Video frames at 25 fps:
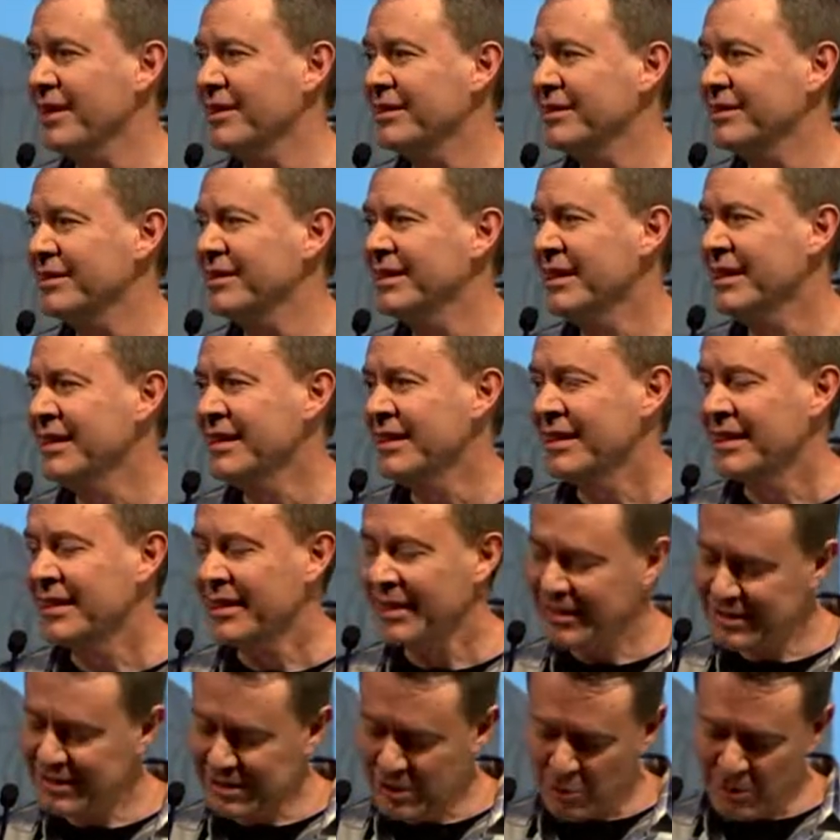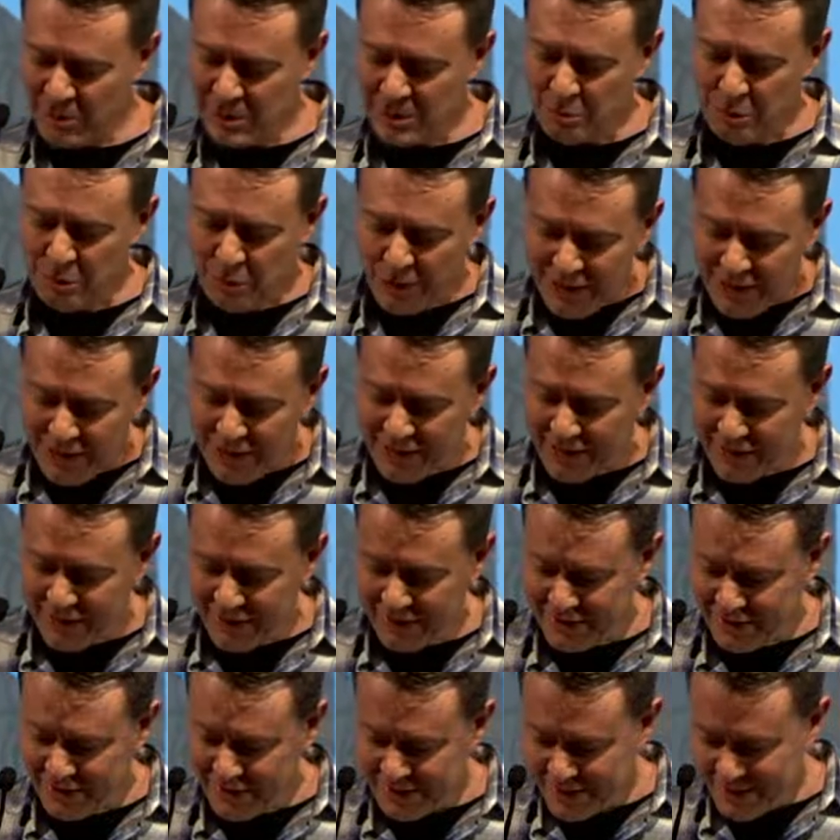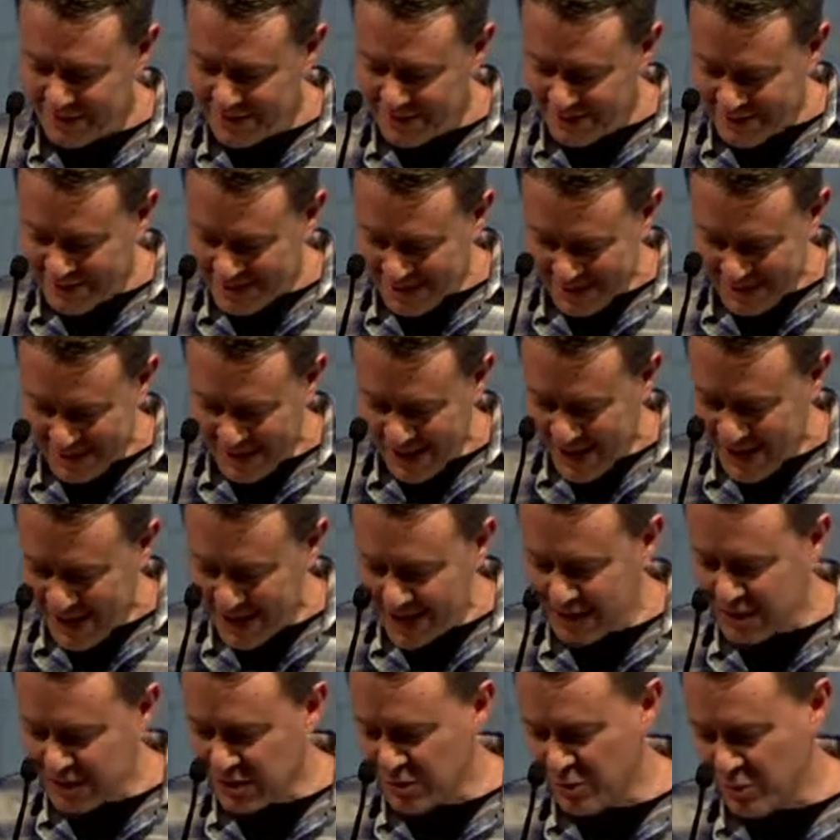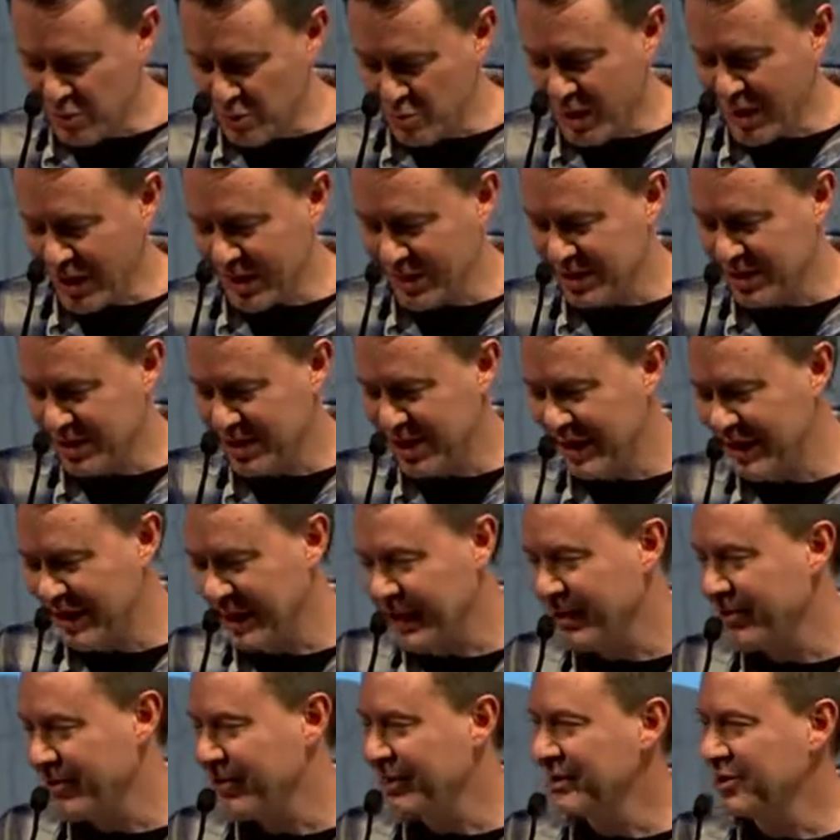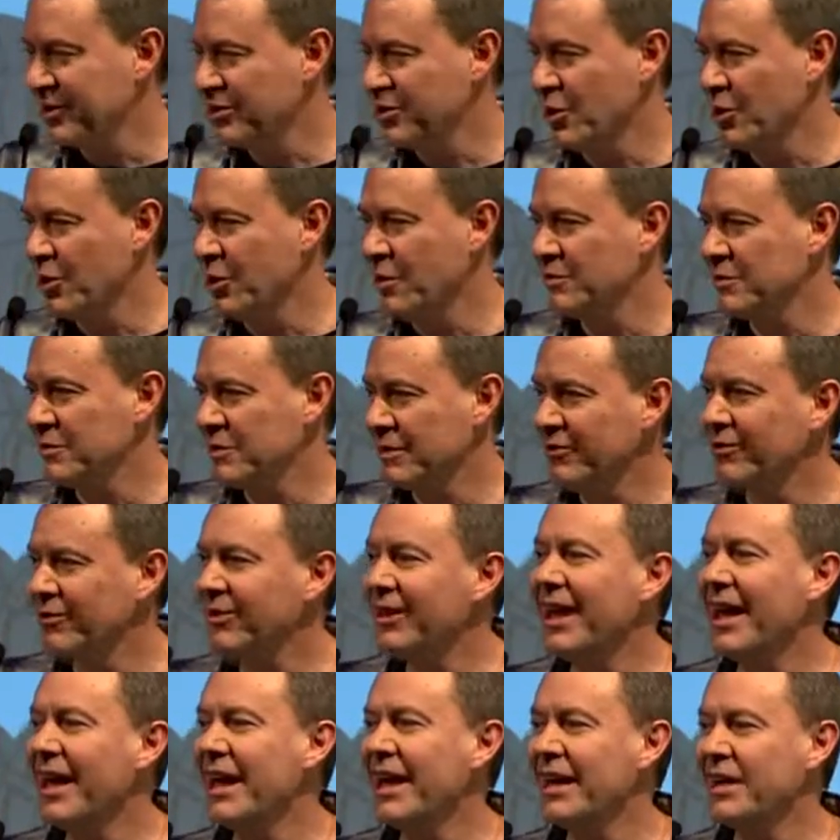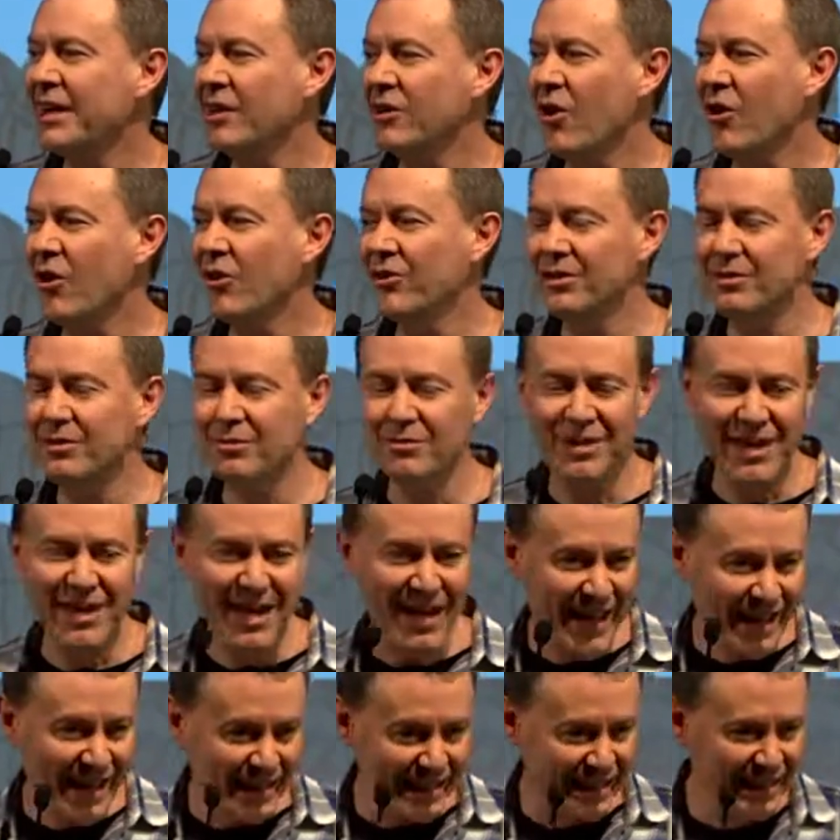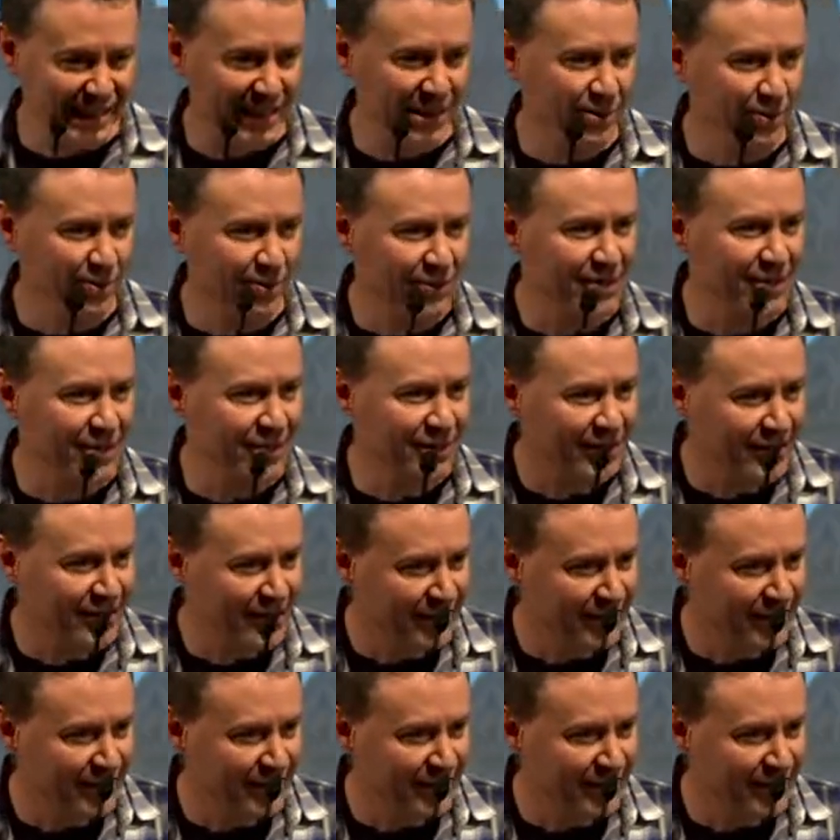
And and so is Peter saying too much here in terms of laying on them their guilt